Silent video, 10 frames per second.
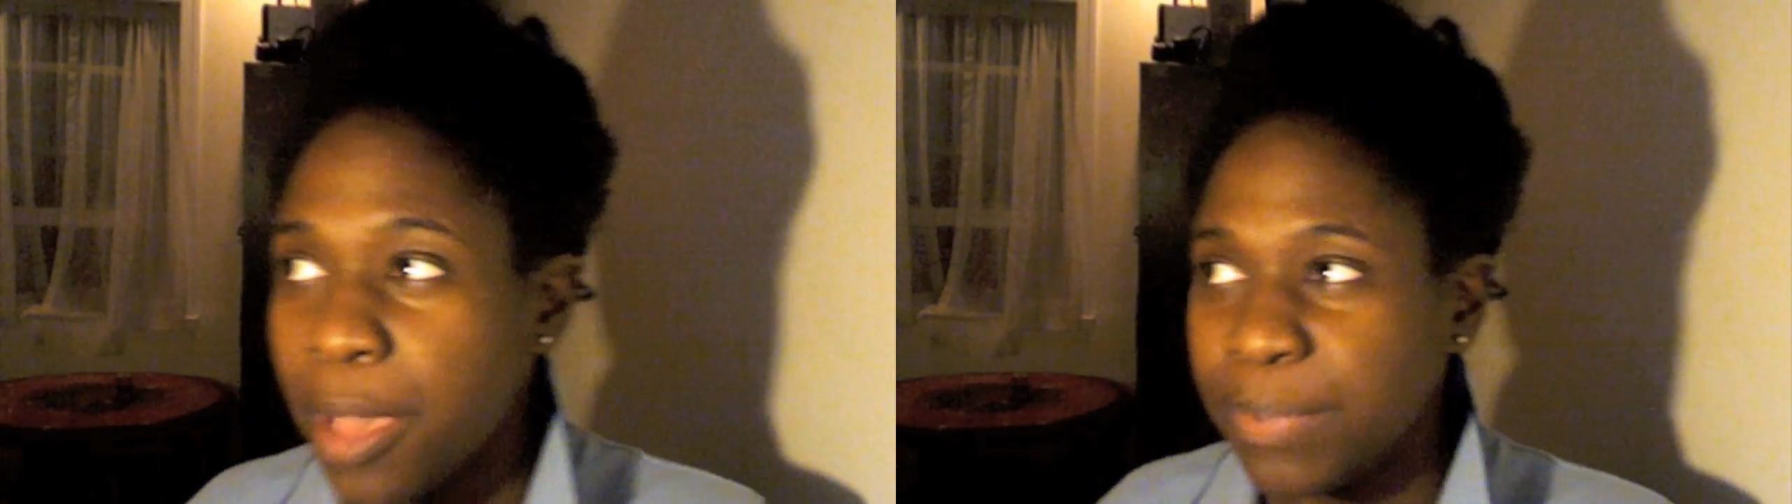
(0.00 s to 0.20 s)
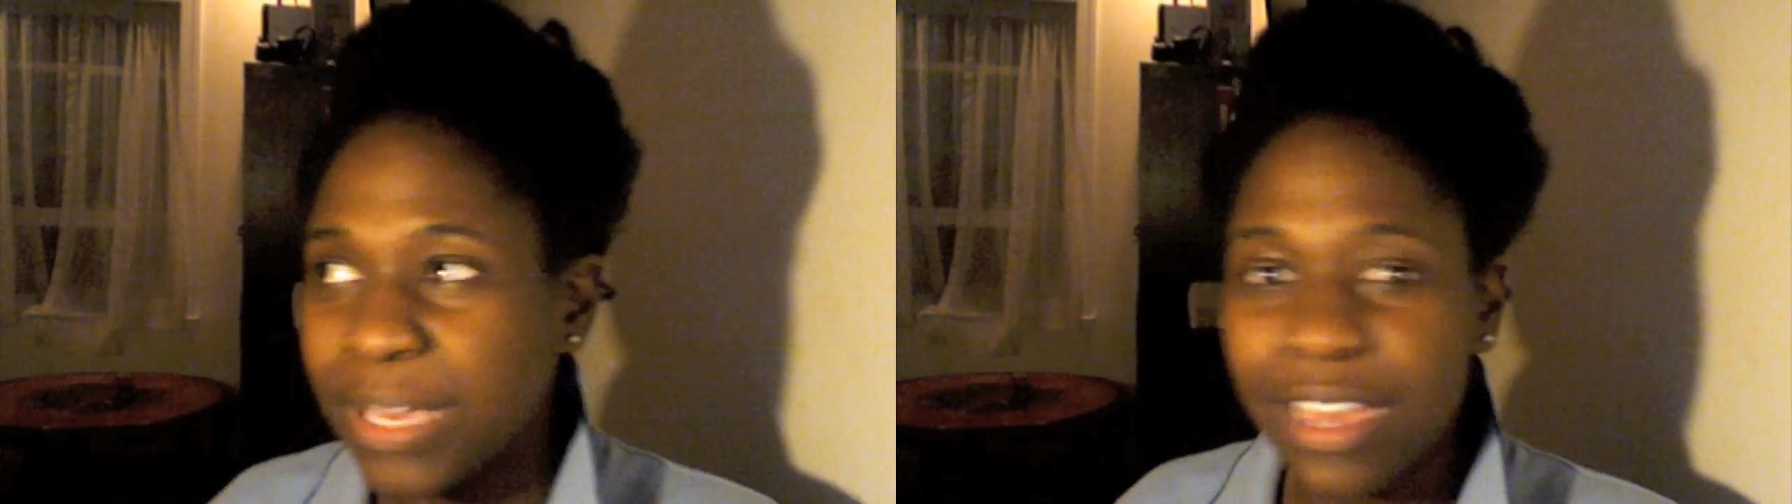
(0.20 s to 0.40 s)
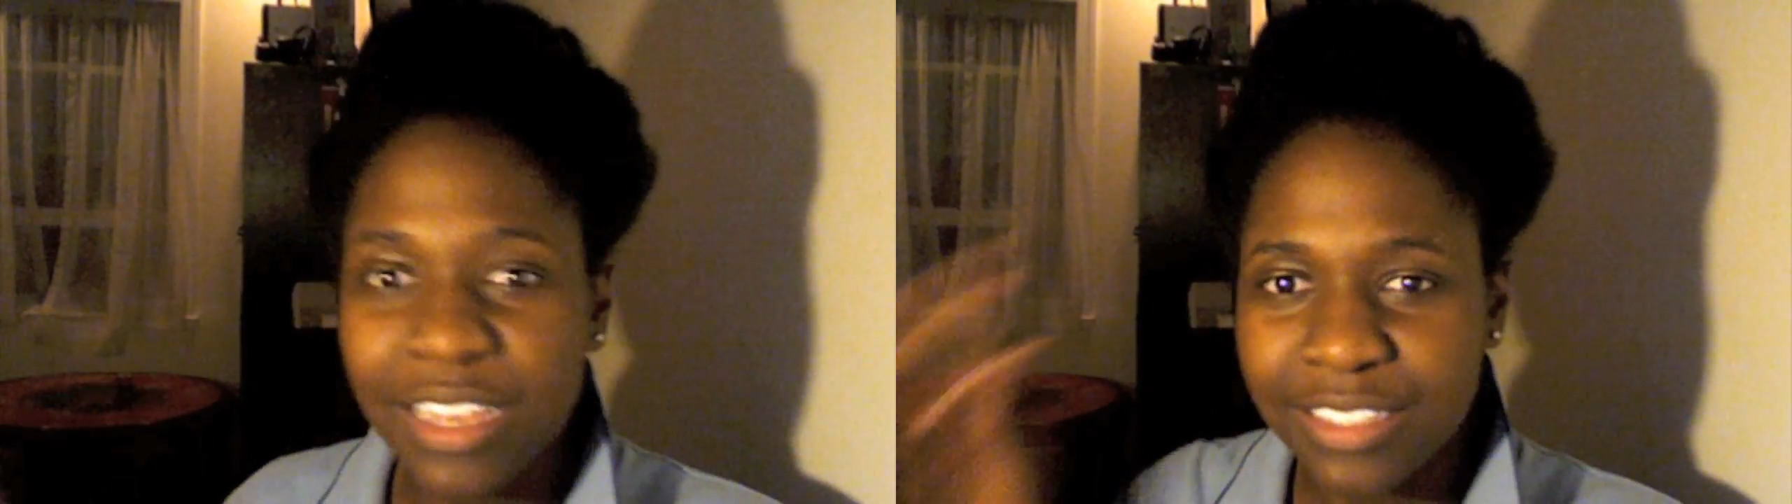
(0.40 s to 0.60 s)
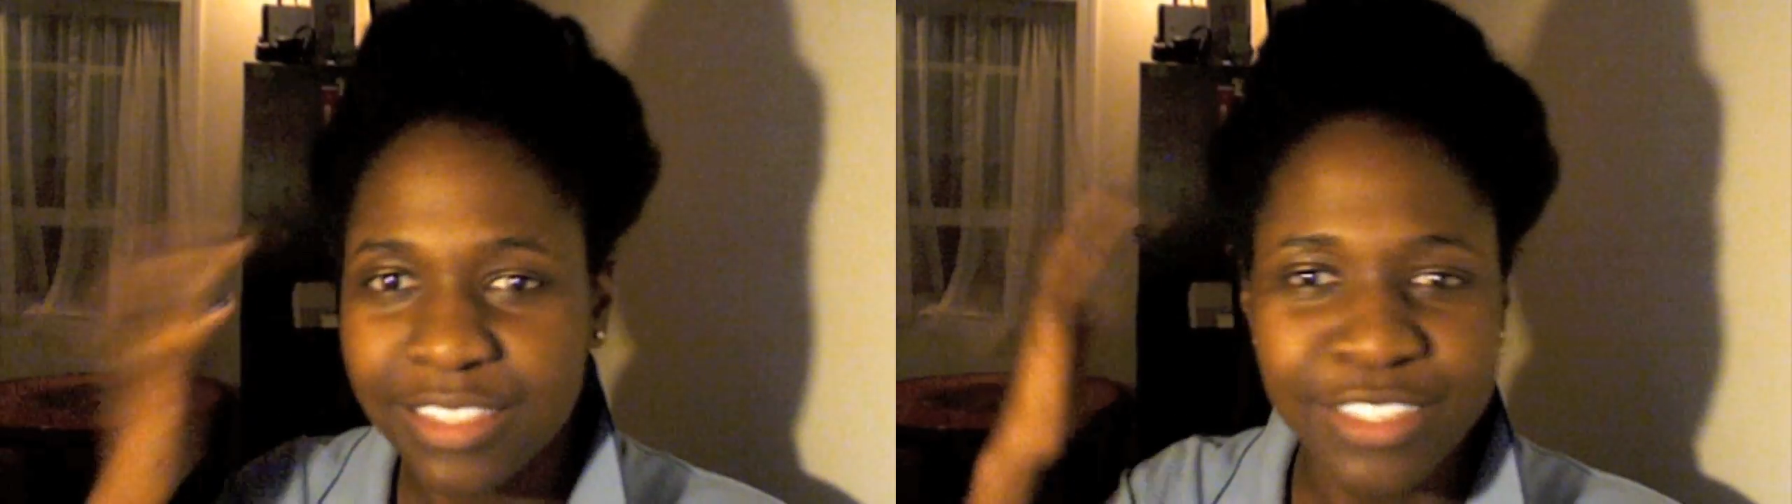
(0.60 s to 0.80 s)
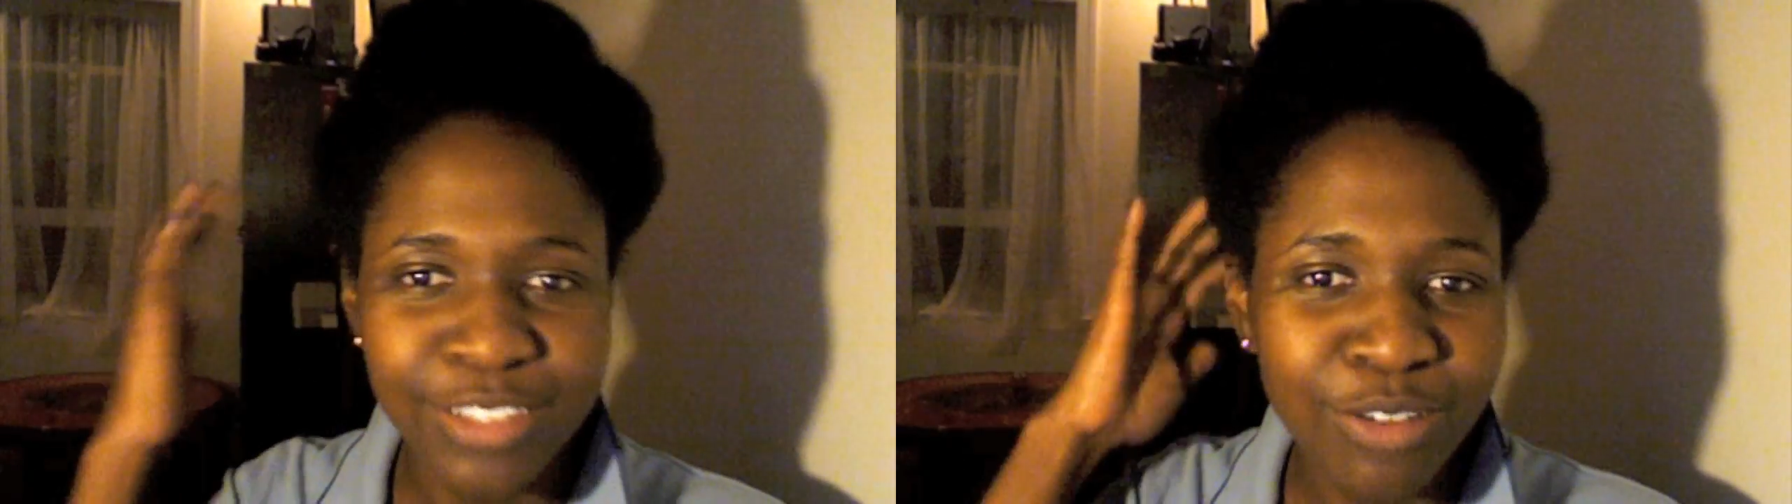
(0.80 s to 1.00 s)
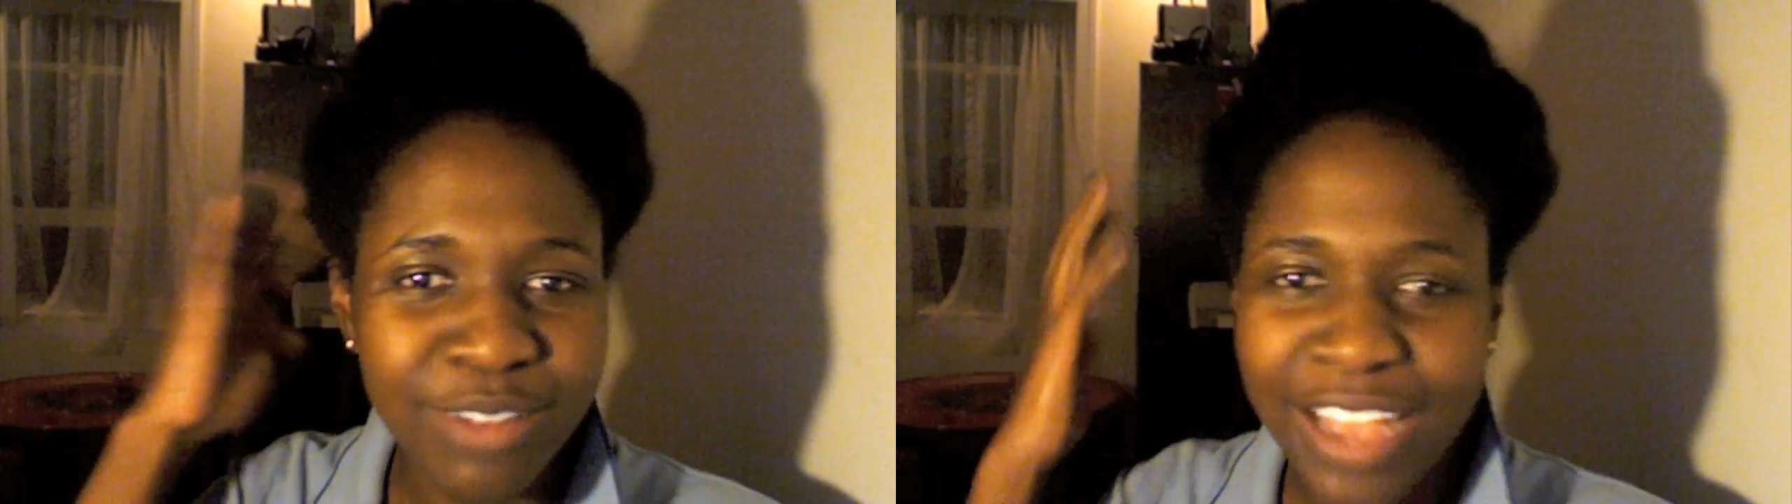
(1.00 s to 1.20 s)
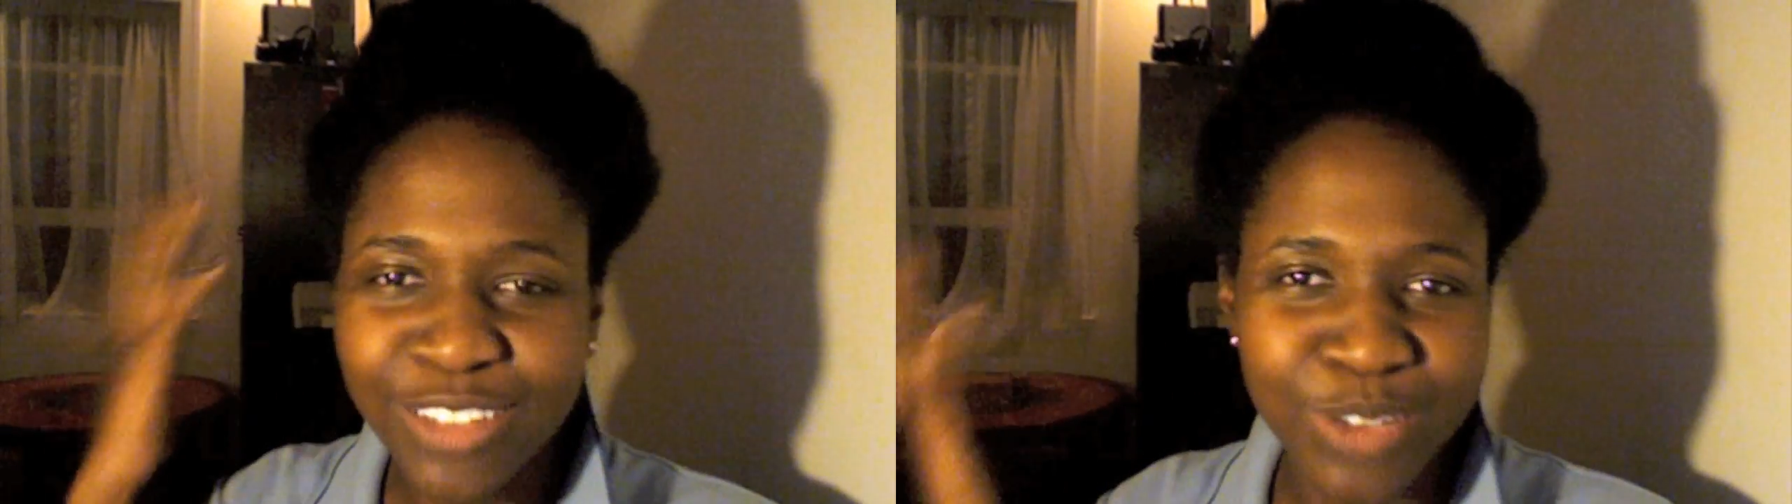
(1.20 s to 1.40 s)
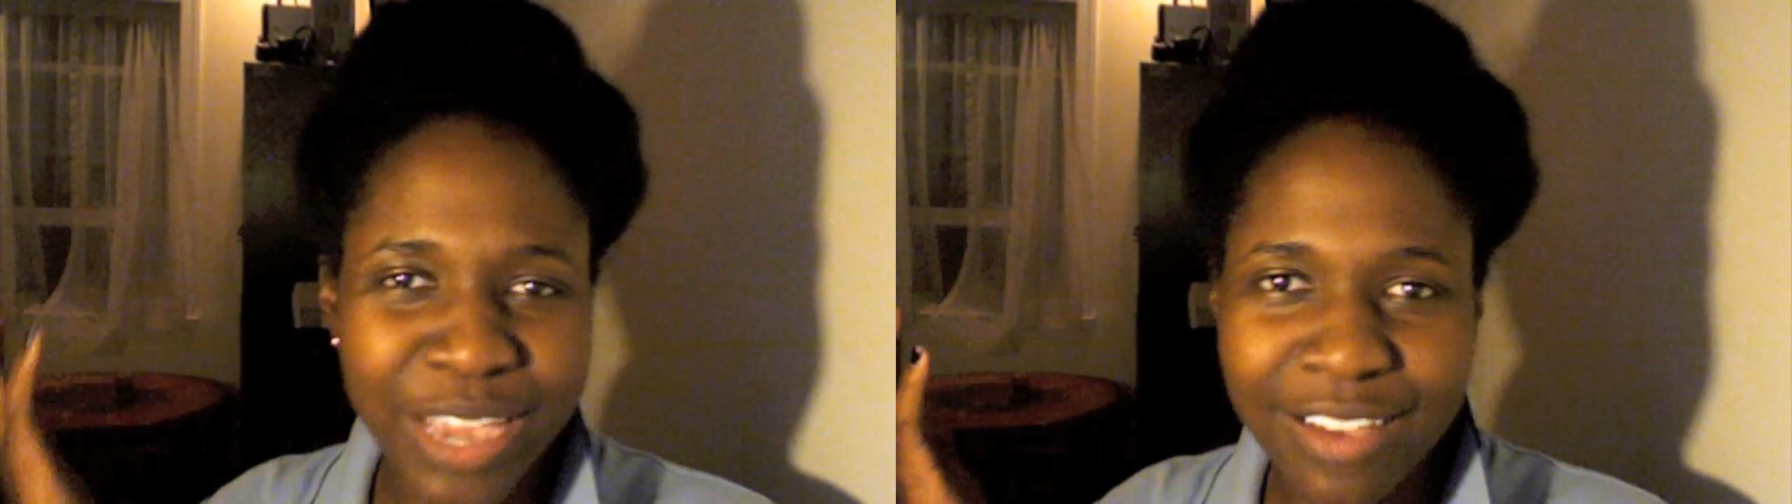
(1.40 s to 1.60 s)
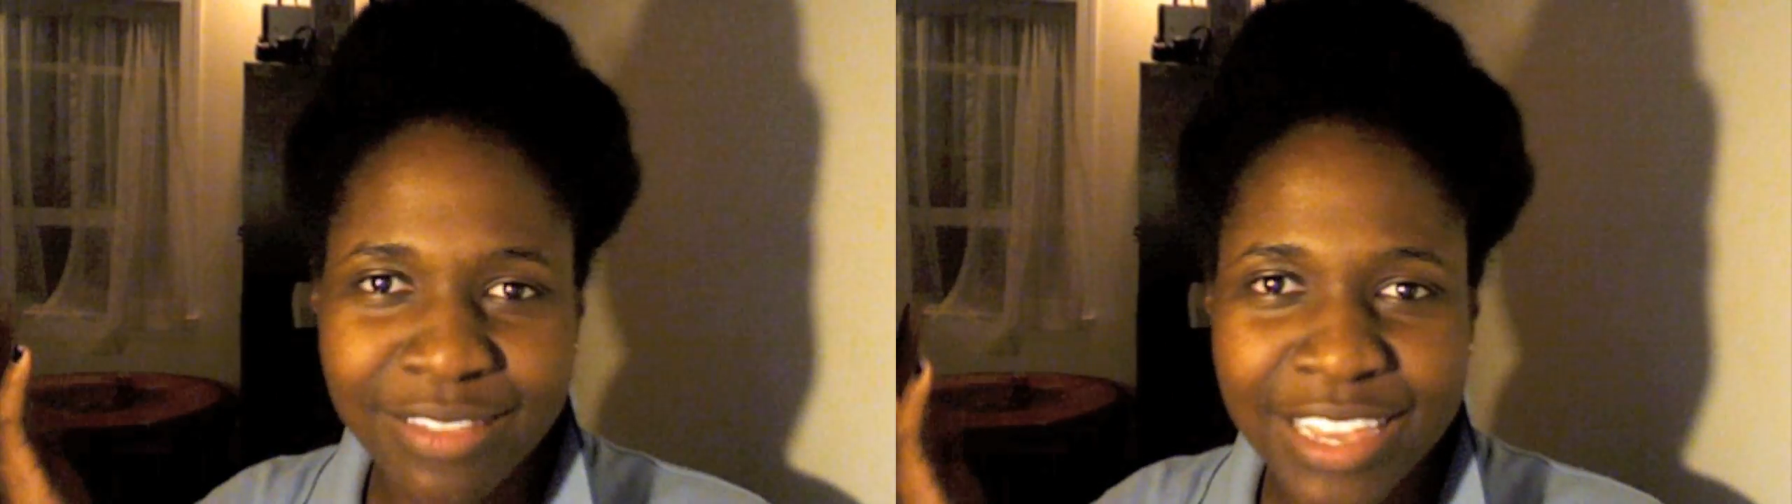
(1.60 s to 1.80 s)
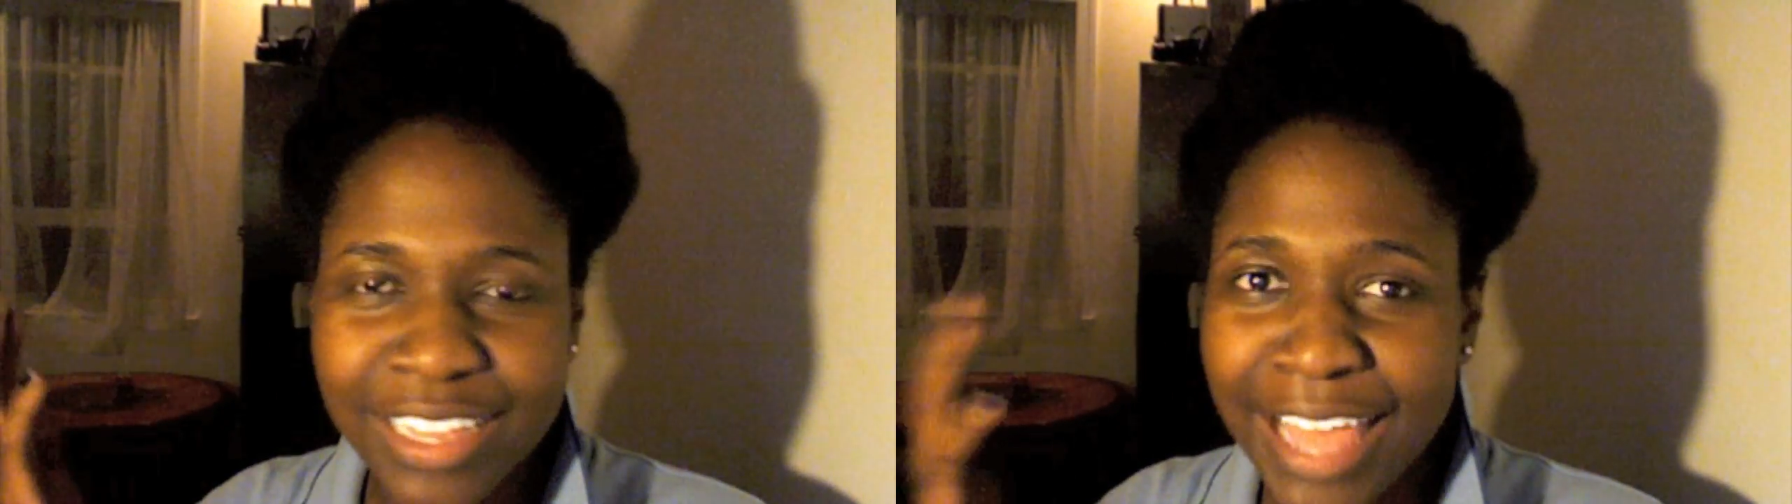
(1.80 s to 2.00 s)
because this whole natural hair thing,